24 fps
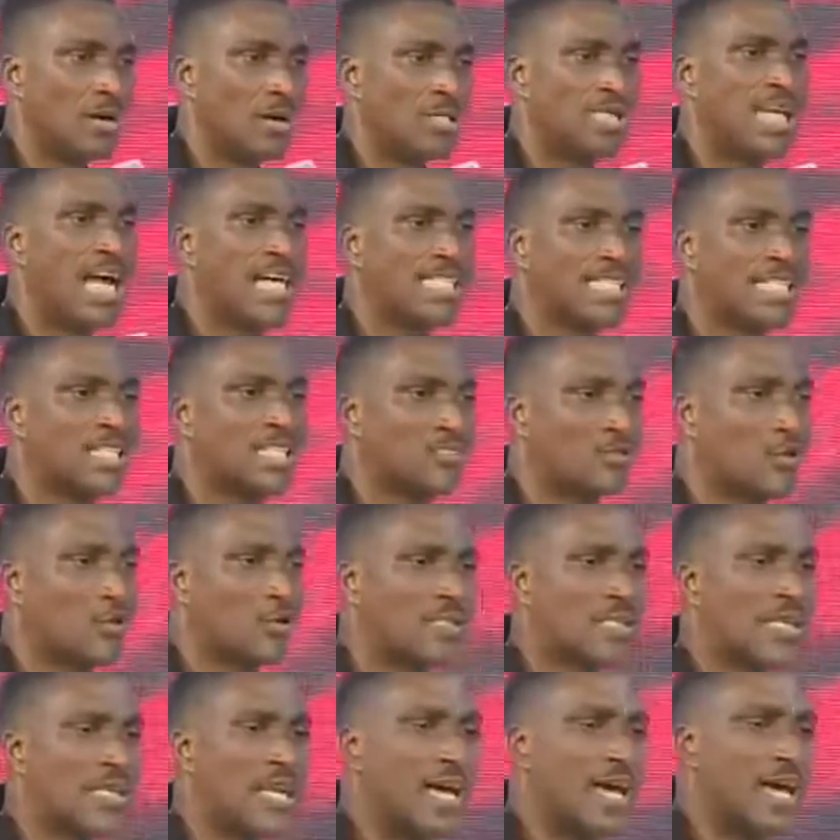That is to
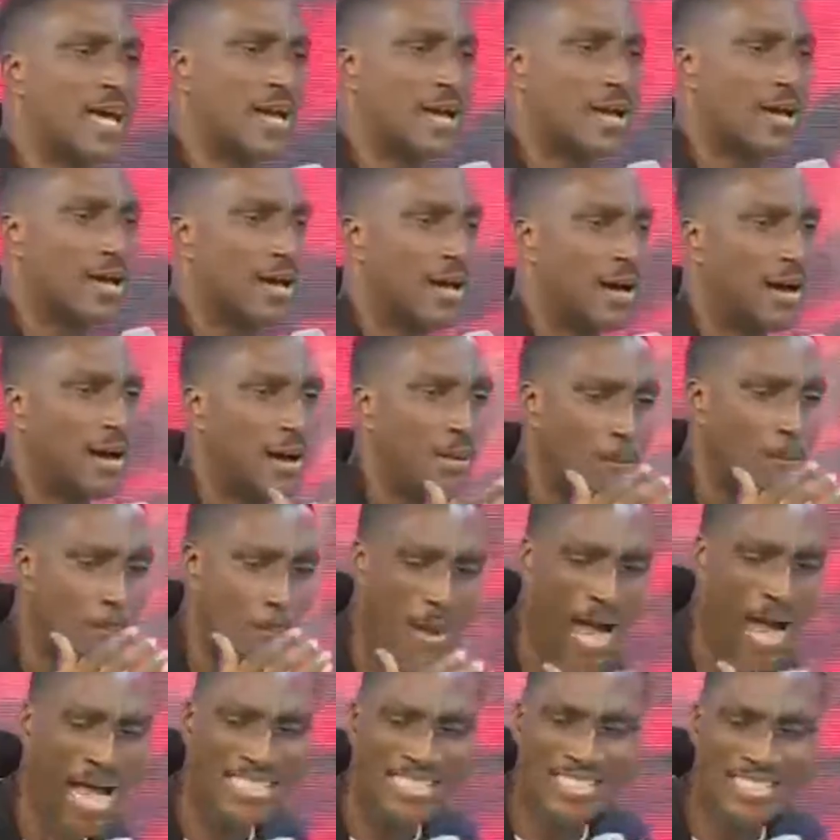say,
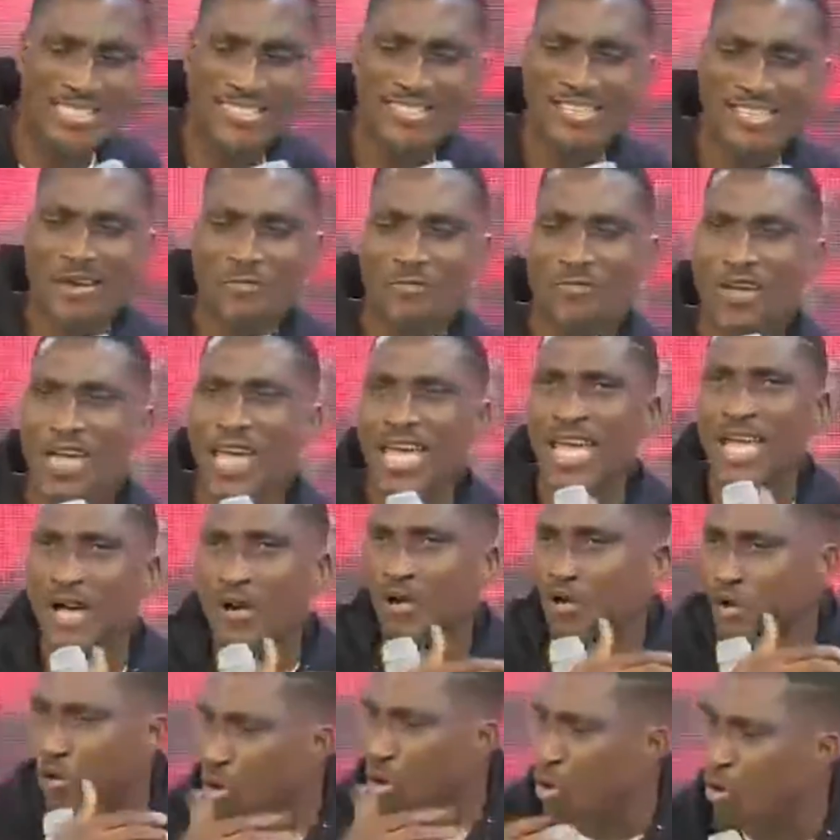passive
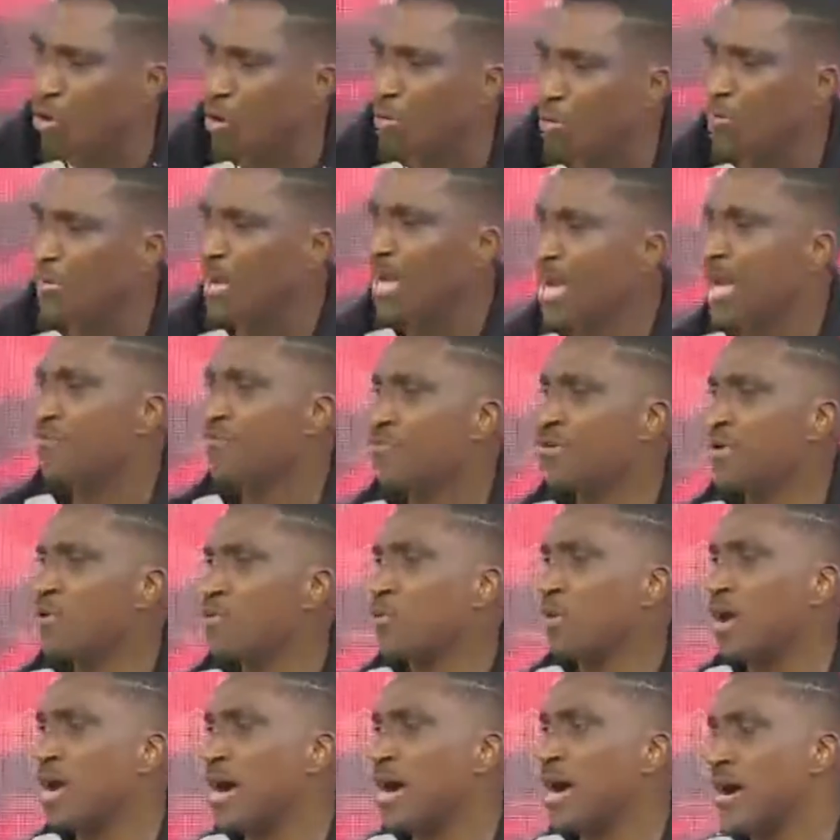income
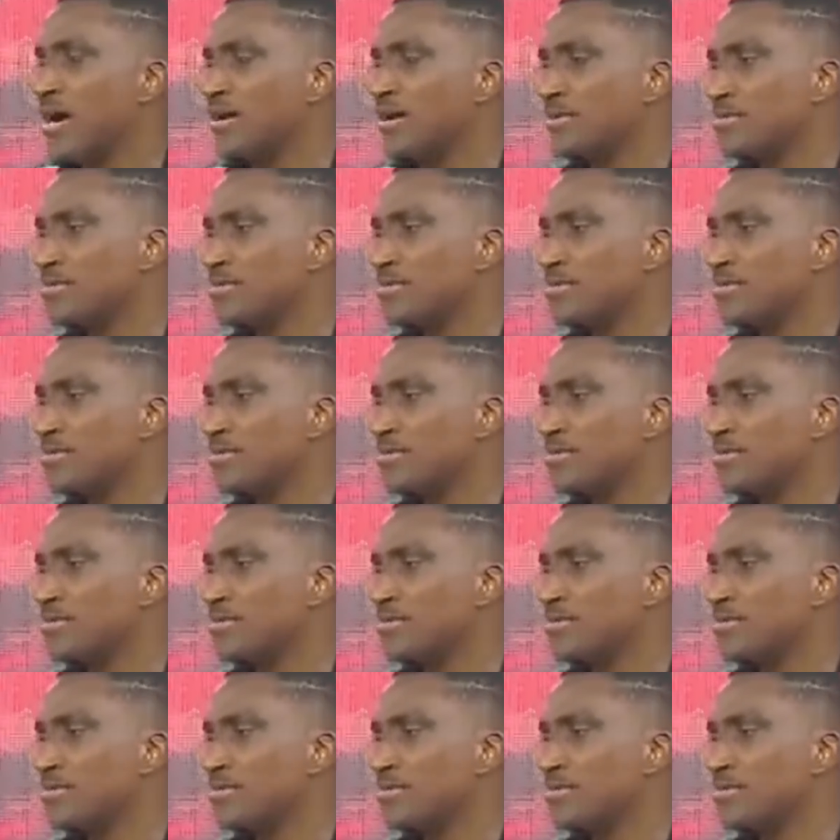everywhere.